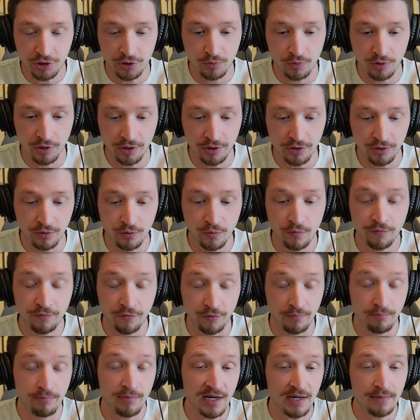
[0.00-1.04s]
you want to do.
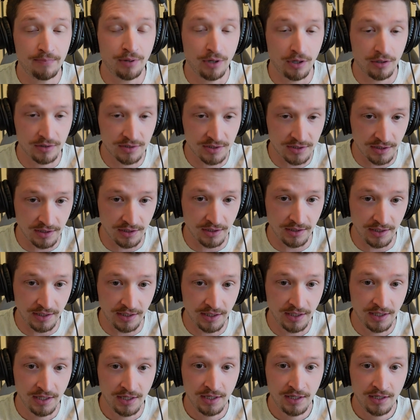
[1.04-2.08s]
For me personally,